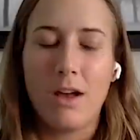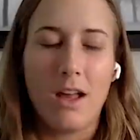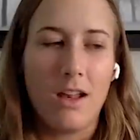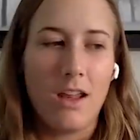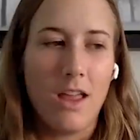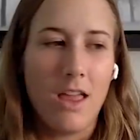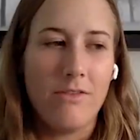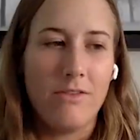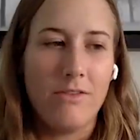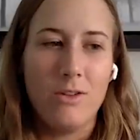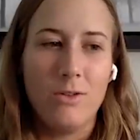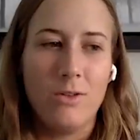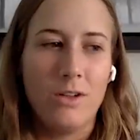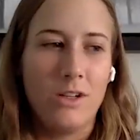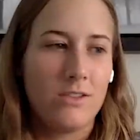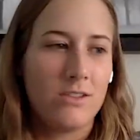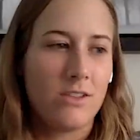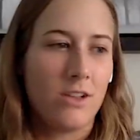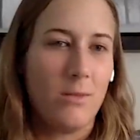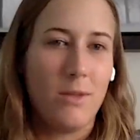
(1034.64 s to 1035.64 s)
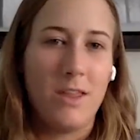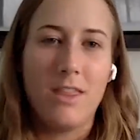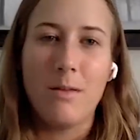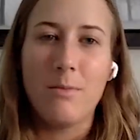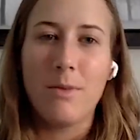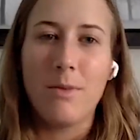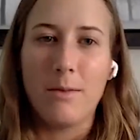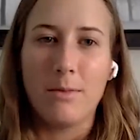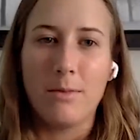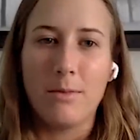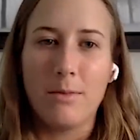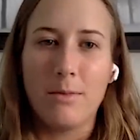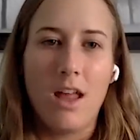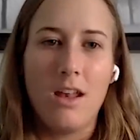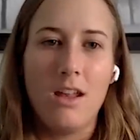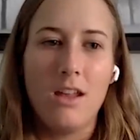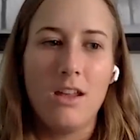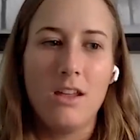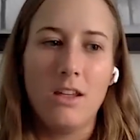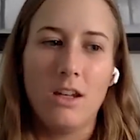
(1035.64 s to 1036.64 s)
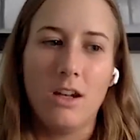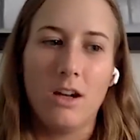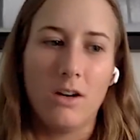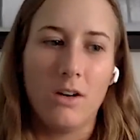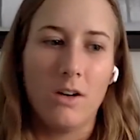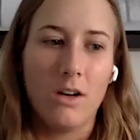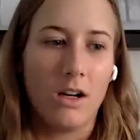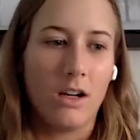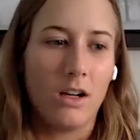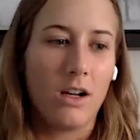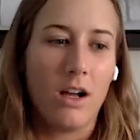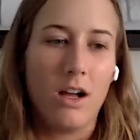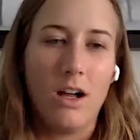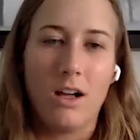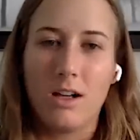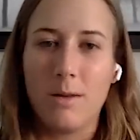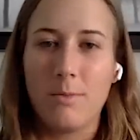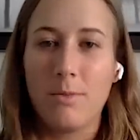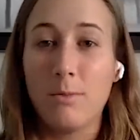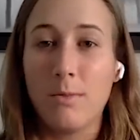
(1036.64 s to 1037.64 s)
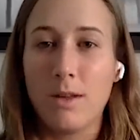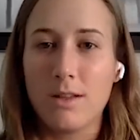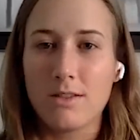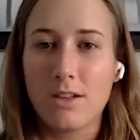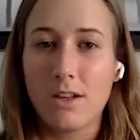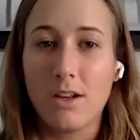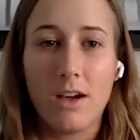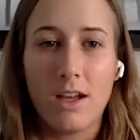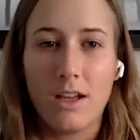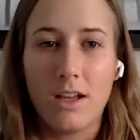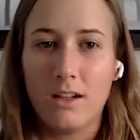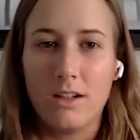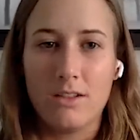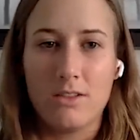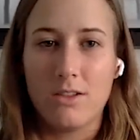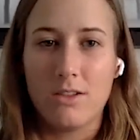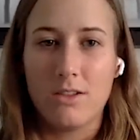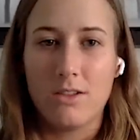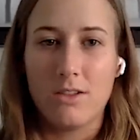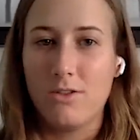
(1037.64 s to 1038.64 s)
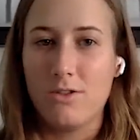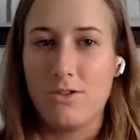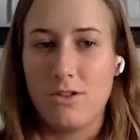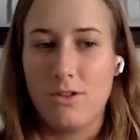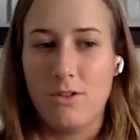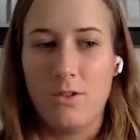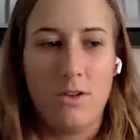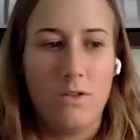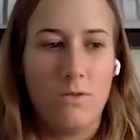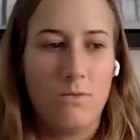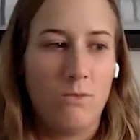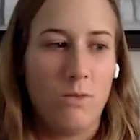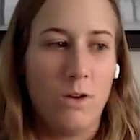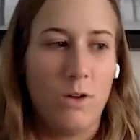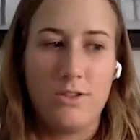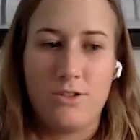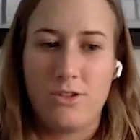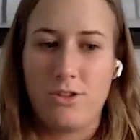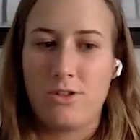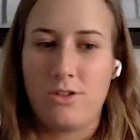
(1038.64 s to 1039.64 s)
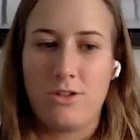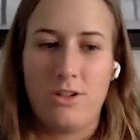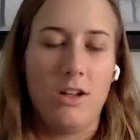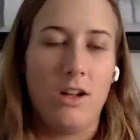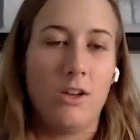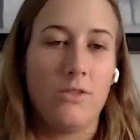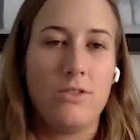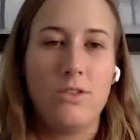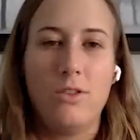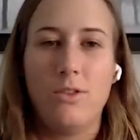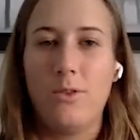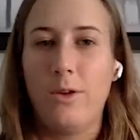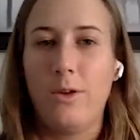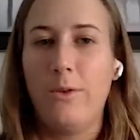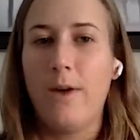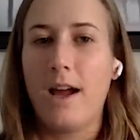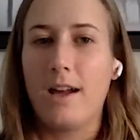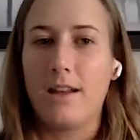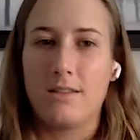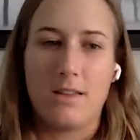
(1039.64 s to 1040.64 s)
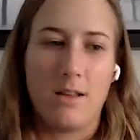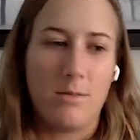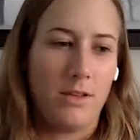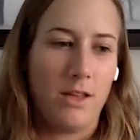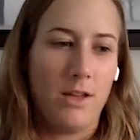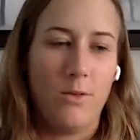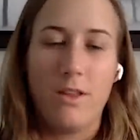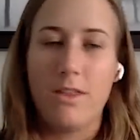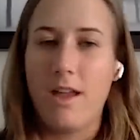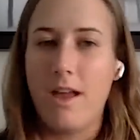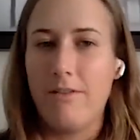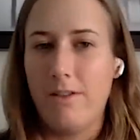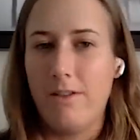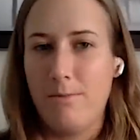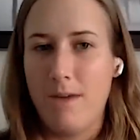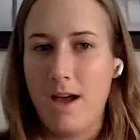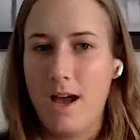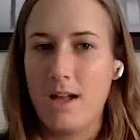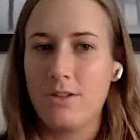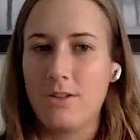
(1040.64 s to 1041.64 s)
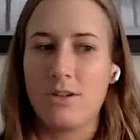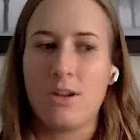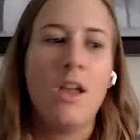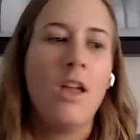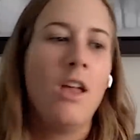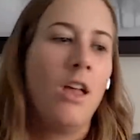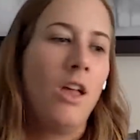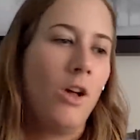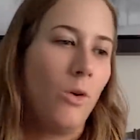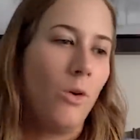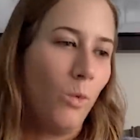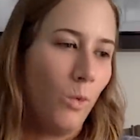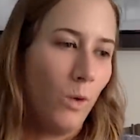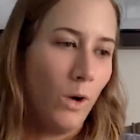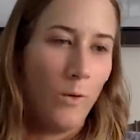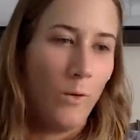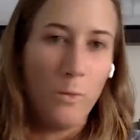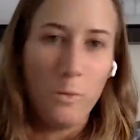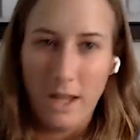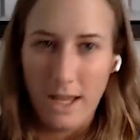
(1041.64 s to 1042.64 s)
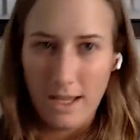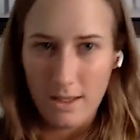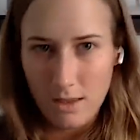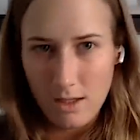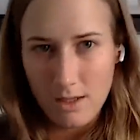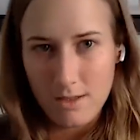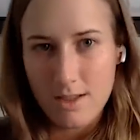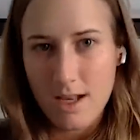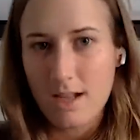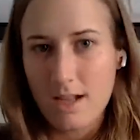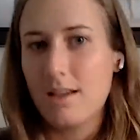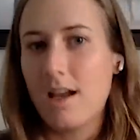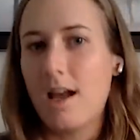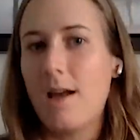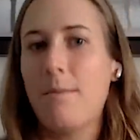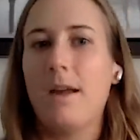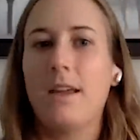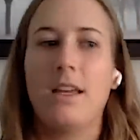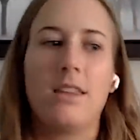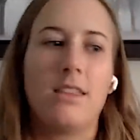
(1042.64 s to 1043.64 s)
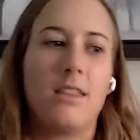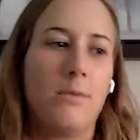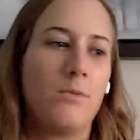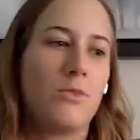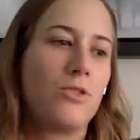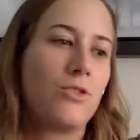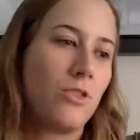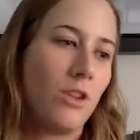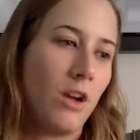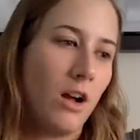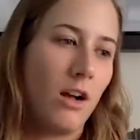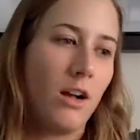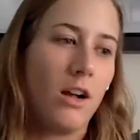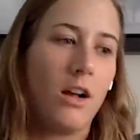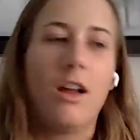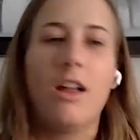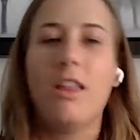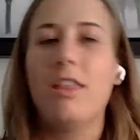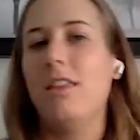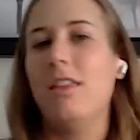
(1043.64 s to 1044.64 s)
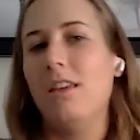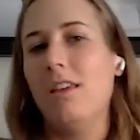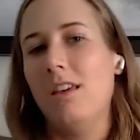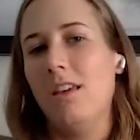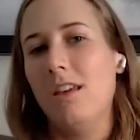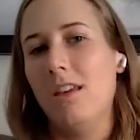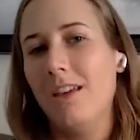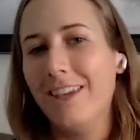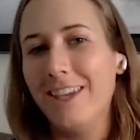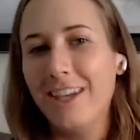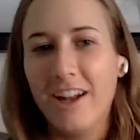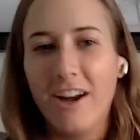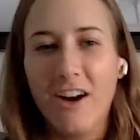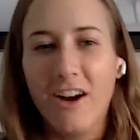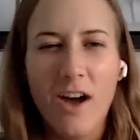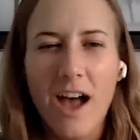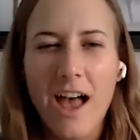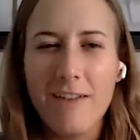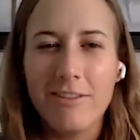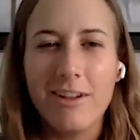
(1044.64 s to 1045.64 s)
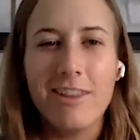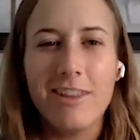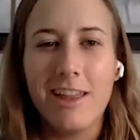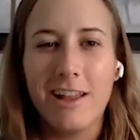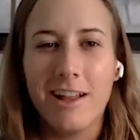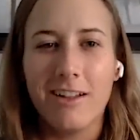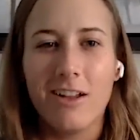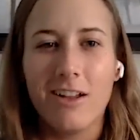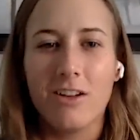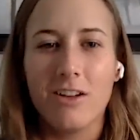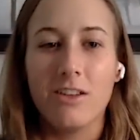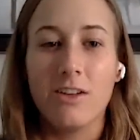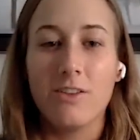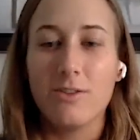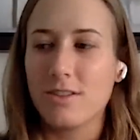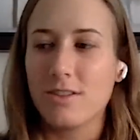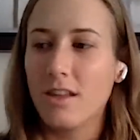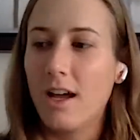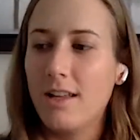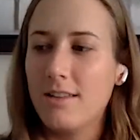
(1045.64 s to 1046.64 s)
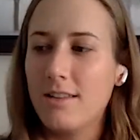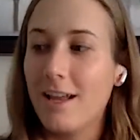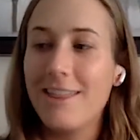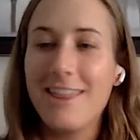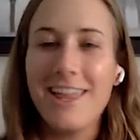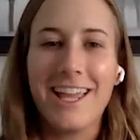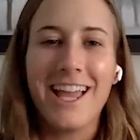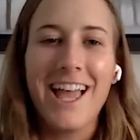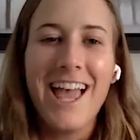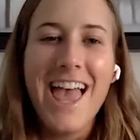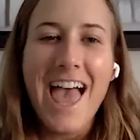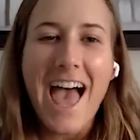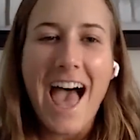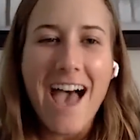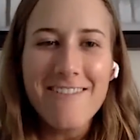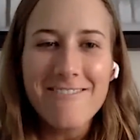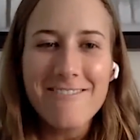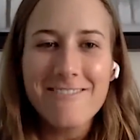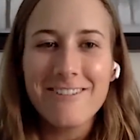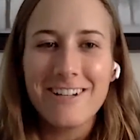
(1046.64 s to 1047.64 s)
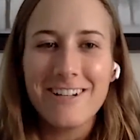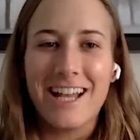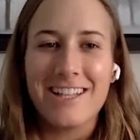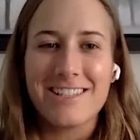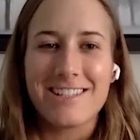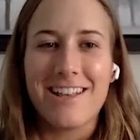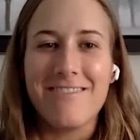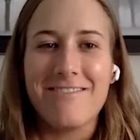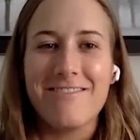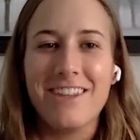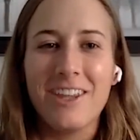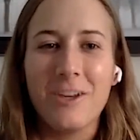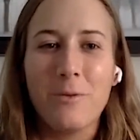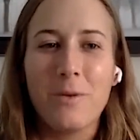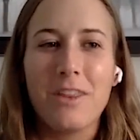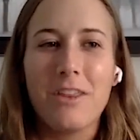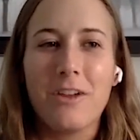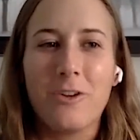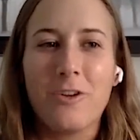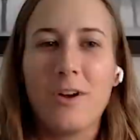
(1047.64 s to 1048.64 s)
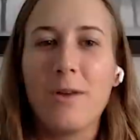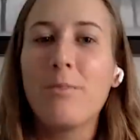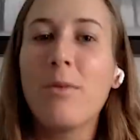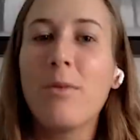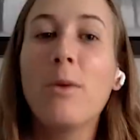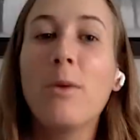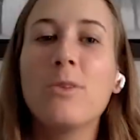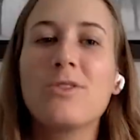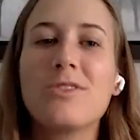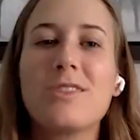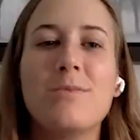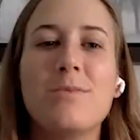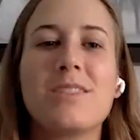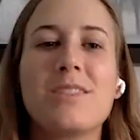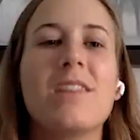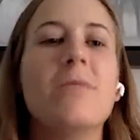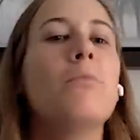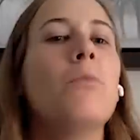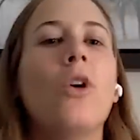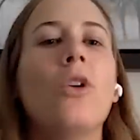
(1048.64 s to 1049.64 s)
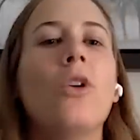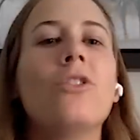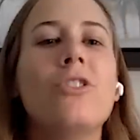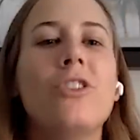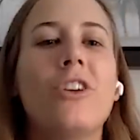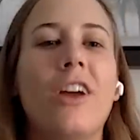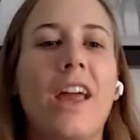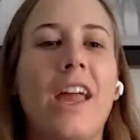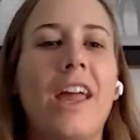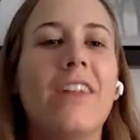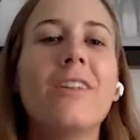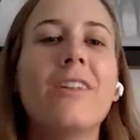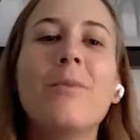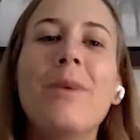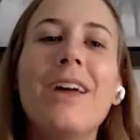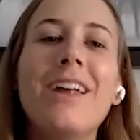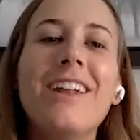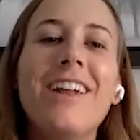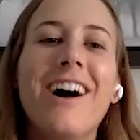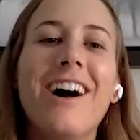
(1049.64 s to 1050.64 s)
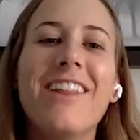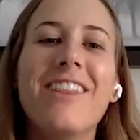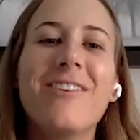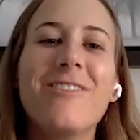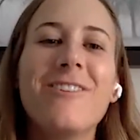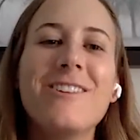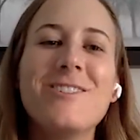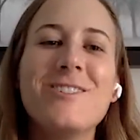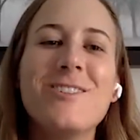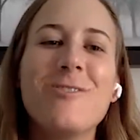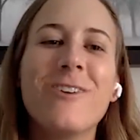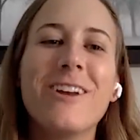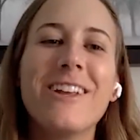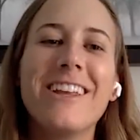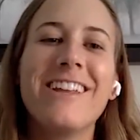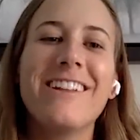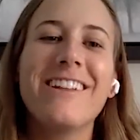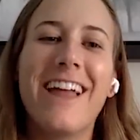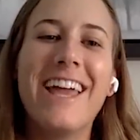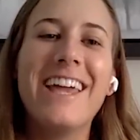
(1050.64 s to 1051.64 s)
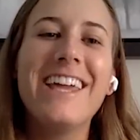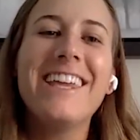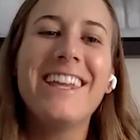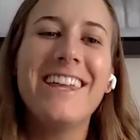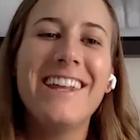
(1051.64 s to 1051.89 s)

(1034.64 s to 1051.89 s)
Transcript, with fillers: but if you would have told me the Babolat, you know, a, a couple months ago, I could have told you what, you know, two, three rackets I play with every match, what like the exact time I get them strung, the you know everything along those lines. I think everyone has that feeling where the grip almost seems to mold to your hand a bit on the ones you really like.